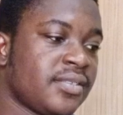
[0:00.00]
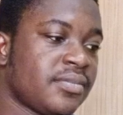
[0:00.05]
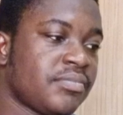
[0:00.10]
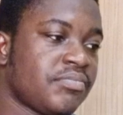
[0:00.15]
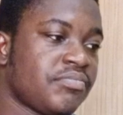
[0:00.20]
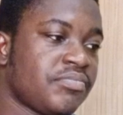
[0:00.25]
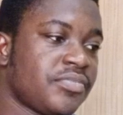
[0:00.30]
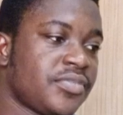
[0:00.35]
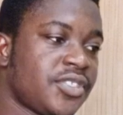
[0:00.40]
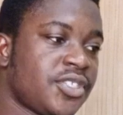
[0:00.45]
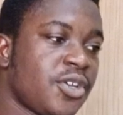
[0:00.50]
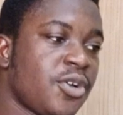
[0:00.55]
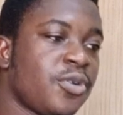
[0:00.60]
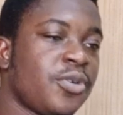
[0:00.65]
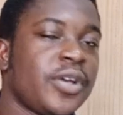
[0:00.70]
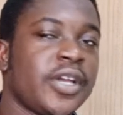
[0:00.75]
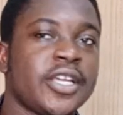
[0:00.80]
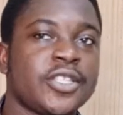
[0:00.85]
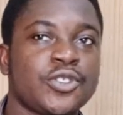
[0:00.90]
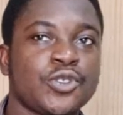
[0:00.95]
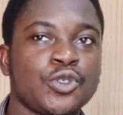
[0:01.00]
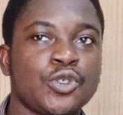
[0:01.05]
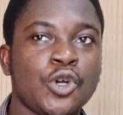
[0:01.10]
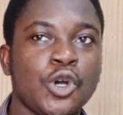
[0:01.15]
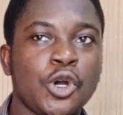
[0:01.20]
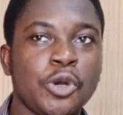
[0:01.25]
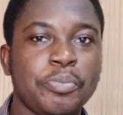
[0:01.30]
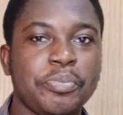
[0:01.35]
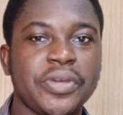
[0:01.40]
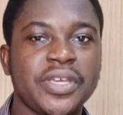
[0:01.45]
So it will
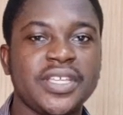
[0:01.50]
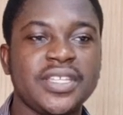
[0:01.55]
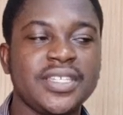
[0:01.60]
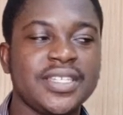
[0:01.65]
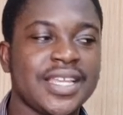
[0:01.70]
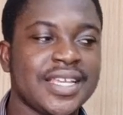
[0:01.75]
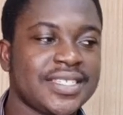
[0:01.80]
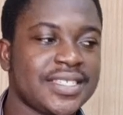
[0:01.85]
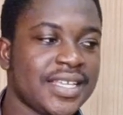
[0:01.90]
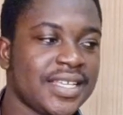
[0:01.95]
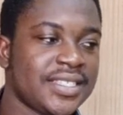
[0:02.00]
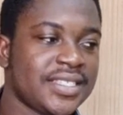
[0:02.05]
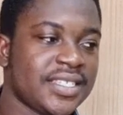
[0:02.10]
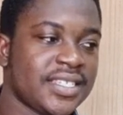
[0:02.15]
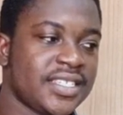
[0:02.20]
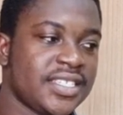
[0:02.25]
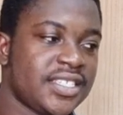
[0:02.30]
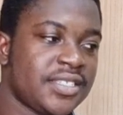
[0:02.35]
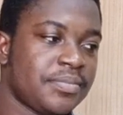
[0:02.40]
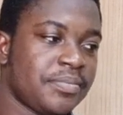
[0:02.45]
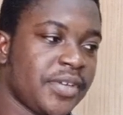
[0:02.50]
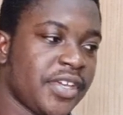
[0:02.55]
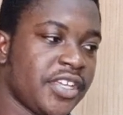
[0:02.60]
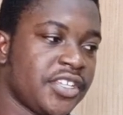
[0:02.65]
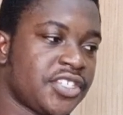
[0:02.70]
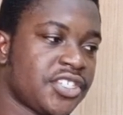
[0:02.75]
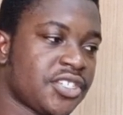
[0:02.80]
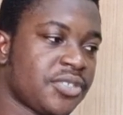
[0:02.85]
open the settings page,